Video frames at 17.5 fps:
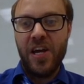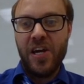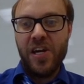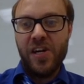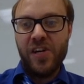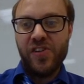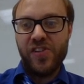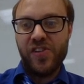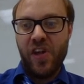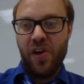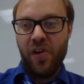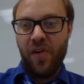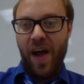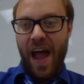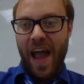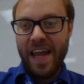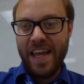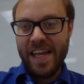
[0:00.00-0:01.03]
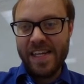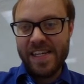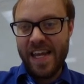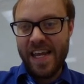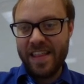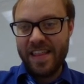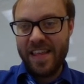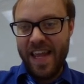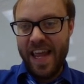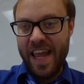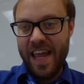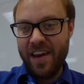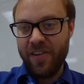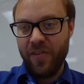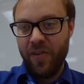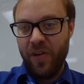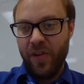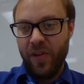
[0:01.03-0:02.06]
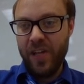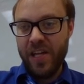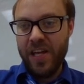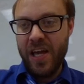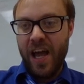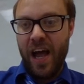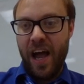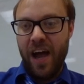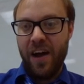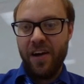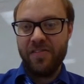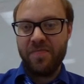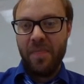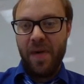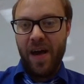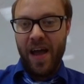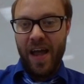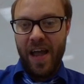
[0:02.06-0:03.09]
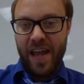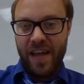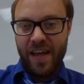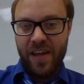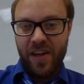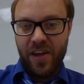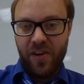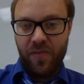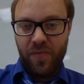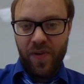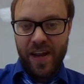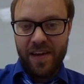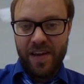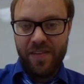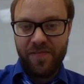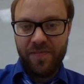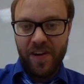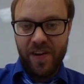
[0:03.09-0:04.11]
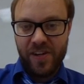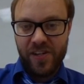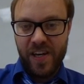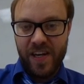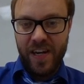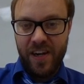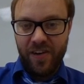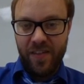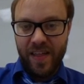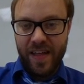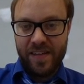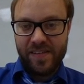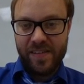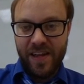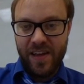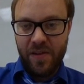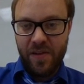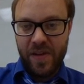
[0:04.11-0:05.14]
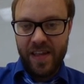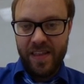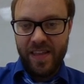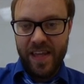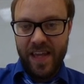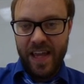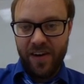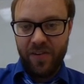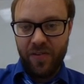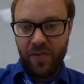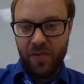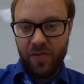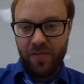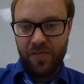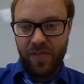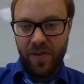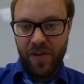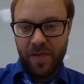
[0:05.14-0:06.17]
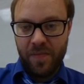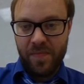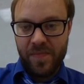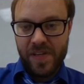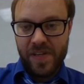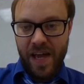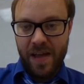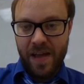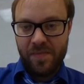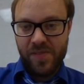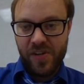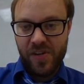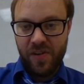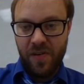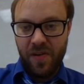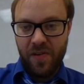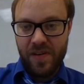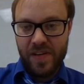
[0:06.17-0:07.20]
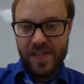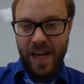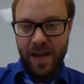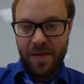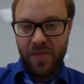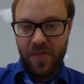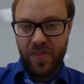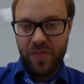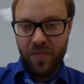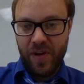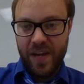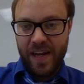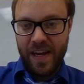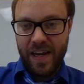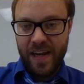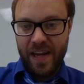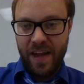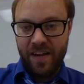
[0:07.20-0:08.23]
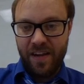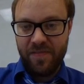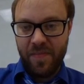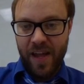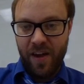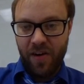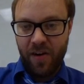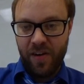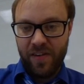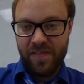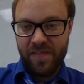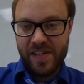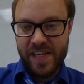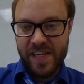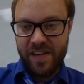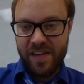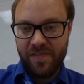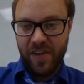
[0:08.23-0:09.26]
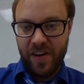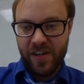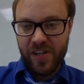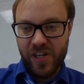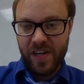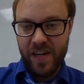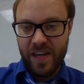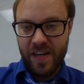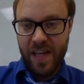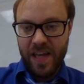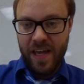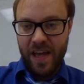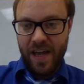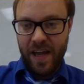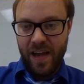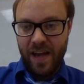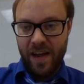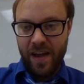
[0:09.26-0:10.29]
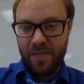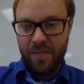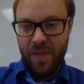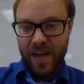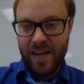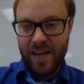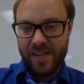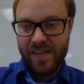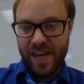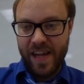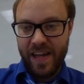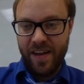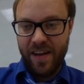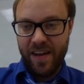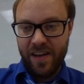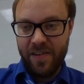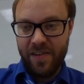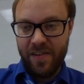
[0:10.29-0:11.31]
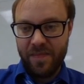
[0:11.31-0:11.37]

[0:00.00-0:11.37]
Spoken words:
So I can take the integral of my rate function here. That's going to be the integral from time 0 to time 3 of my r of t function minus 800.